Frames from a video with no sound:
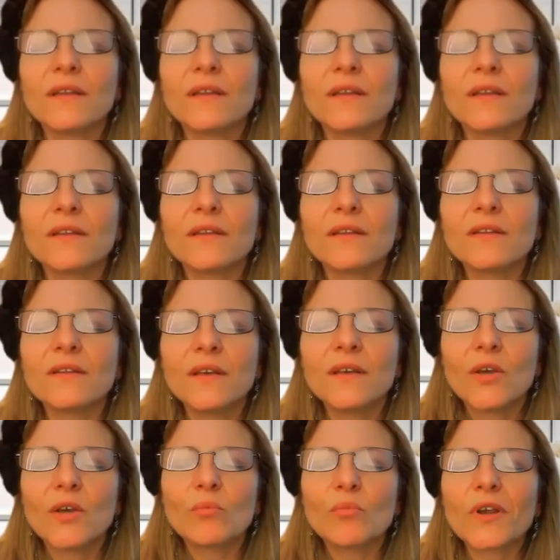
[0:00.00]
Does it
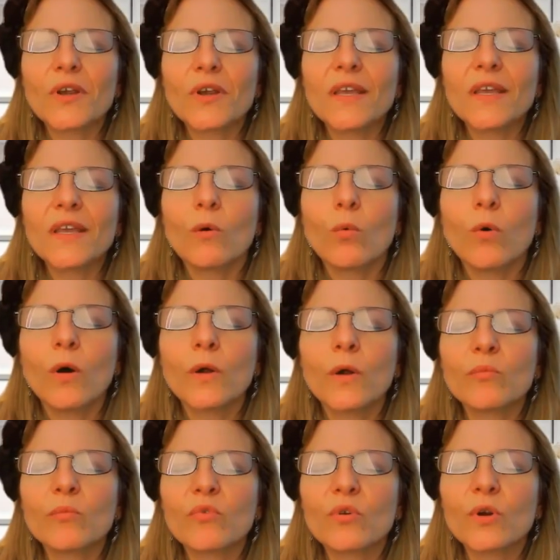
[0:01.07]
bring in a warmth
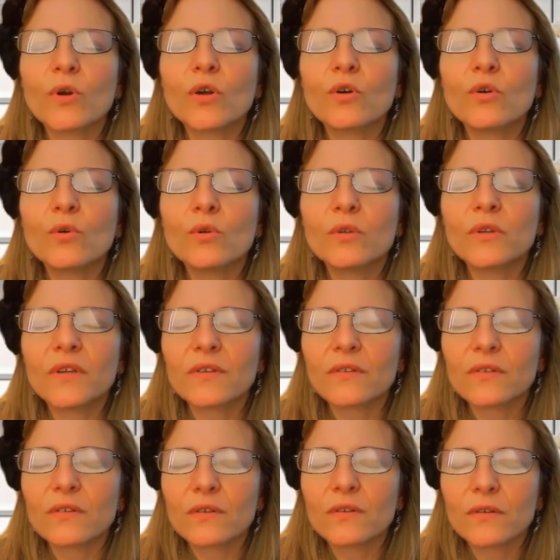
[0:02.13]
or a
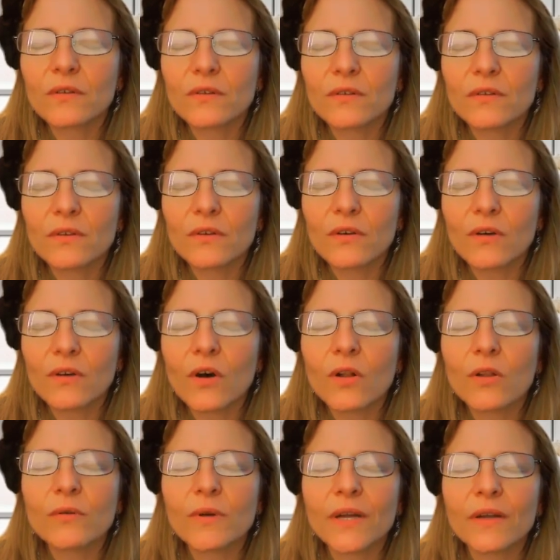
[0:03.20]
coolness all
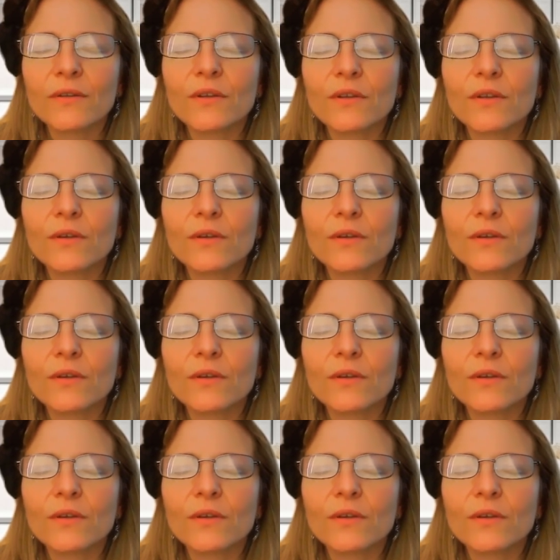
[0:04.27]
around?